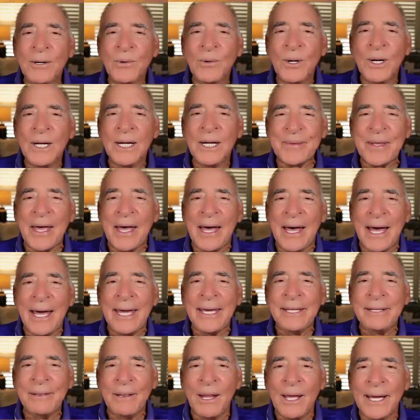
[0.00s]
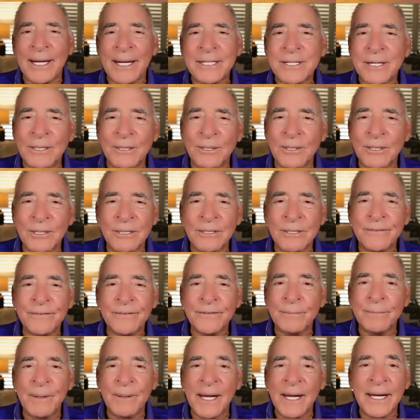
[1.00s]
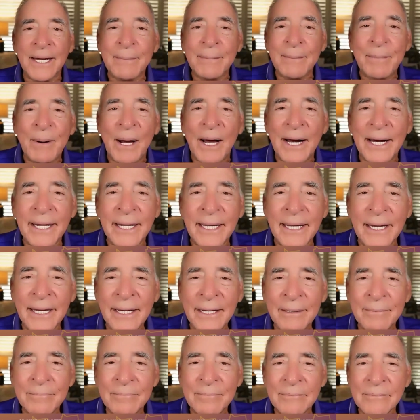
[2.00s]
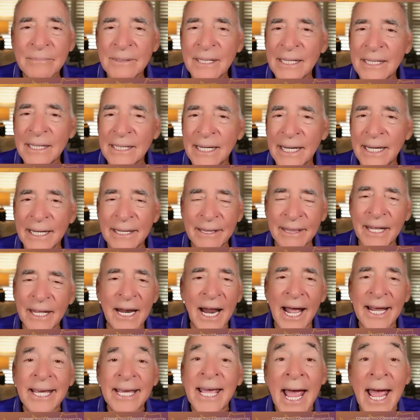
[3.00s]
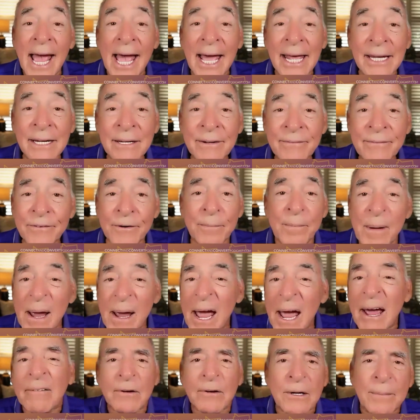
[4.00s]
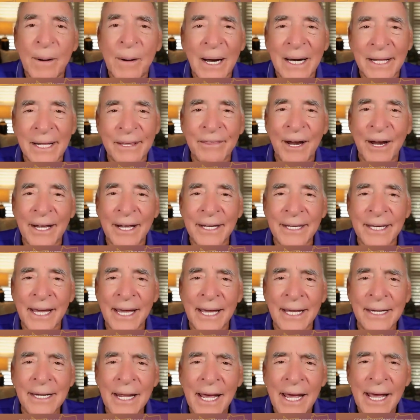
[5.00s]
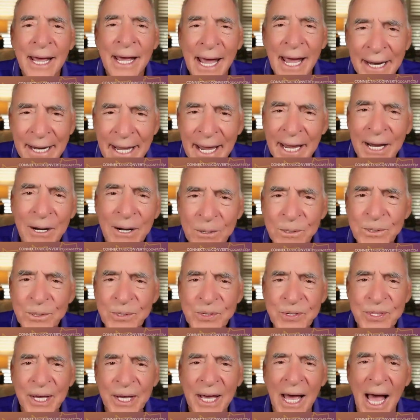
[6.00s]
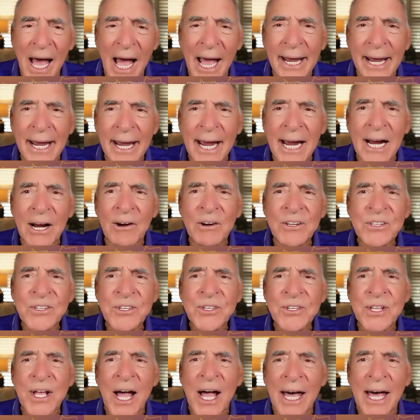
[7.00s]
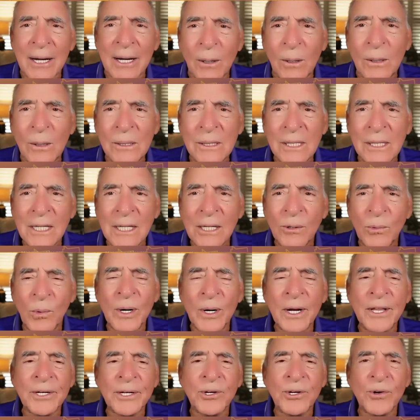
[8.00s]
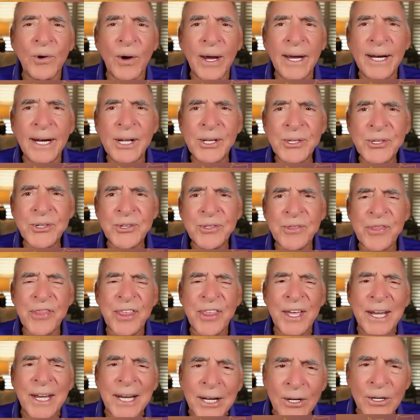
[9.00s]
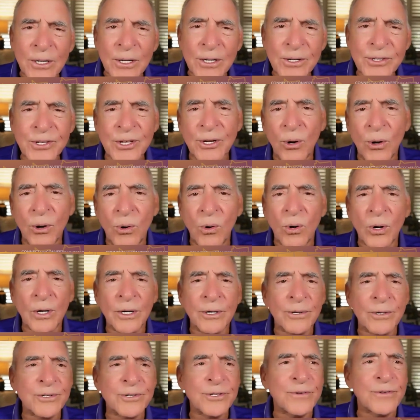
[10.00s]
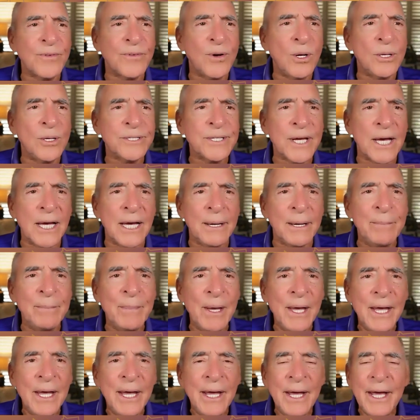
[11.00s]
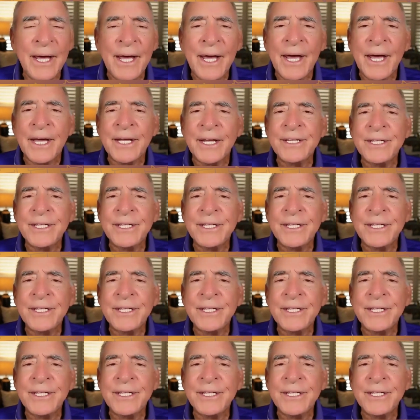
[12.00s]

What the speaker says: what? I like to learn from anybody that I can, from everybody that I can. And here's the guy, Aristotle, one of the greatest thinkers and orators of all time. Mm-hmm.